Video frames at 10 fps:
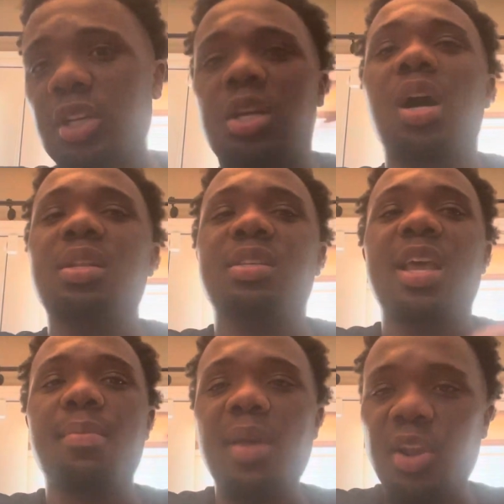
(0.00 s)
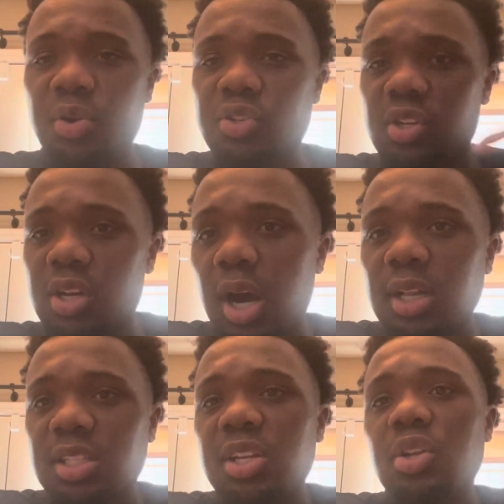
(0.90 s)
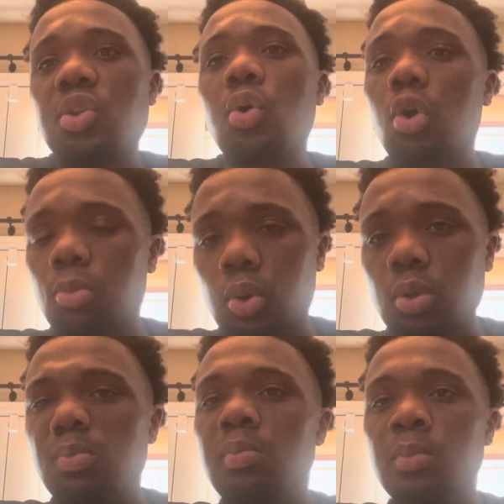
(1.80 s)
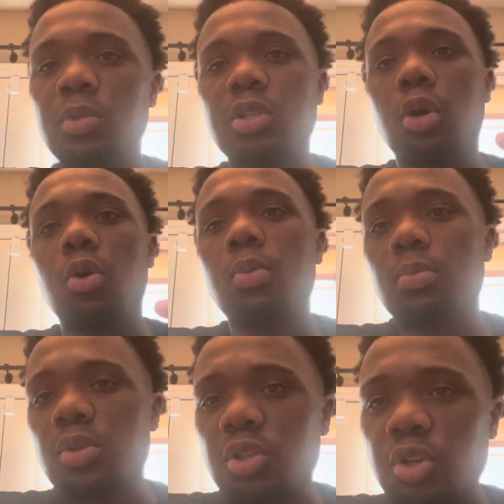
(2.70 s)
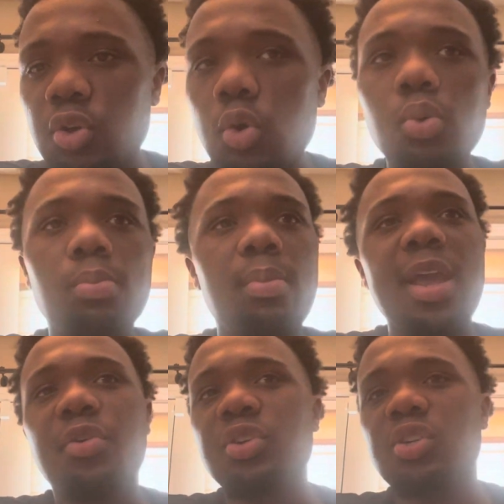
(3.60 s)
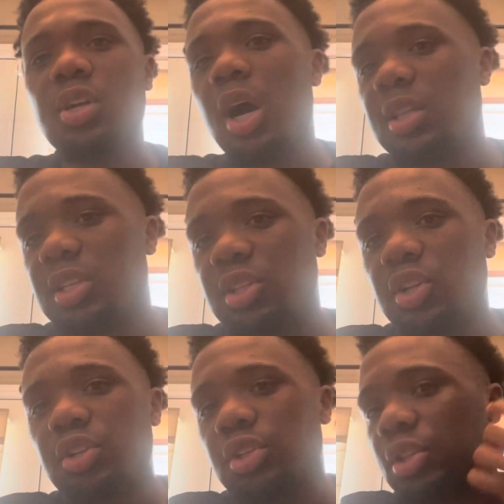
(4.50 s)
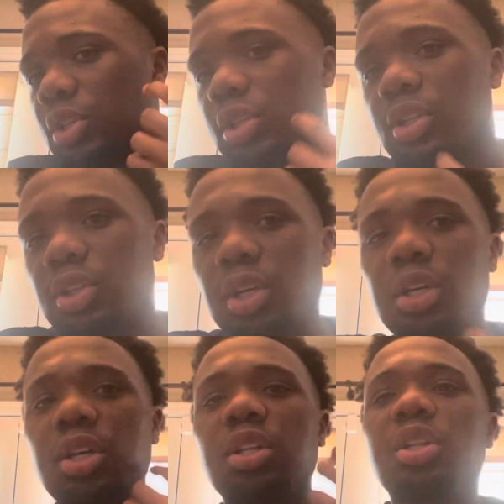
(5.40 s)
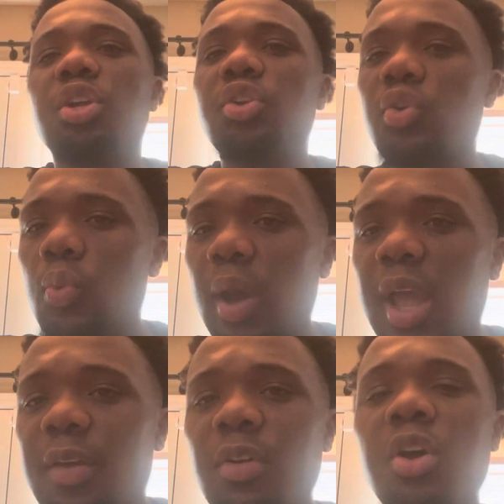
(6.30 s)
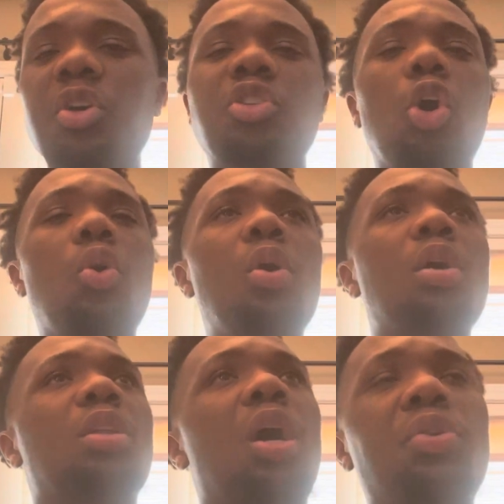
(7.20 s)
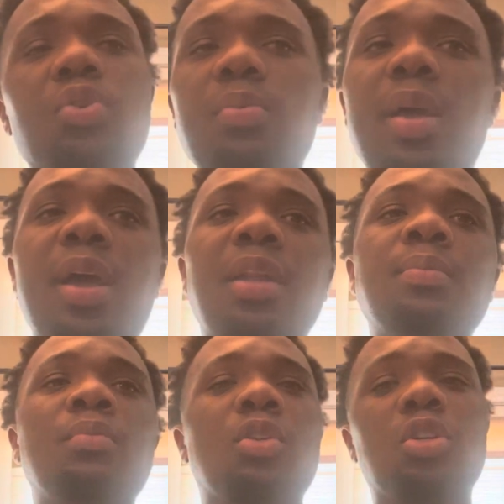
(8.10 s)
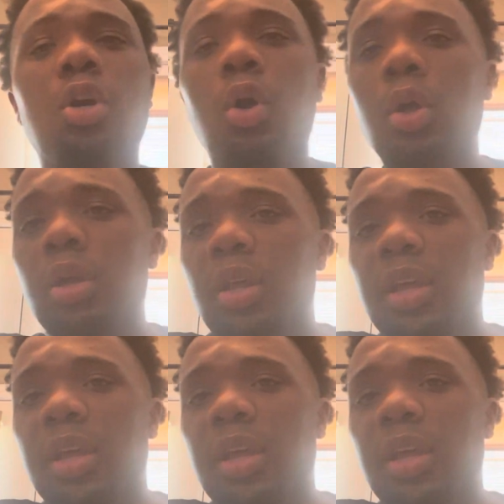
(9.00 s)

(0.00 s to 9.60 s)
content and make Christian content normal. You know, the new make Christian content the the the new wave. So, that do, man, you know,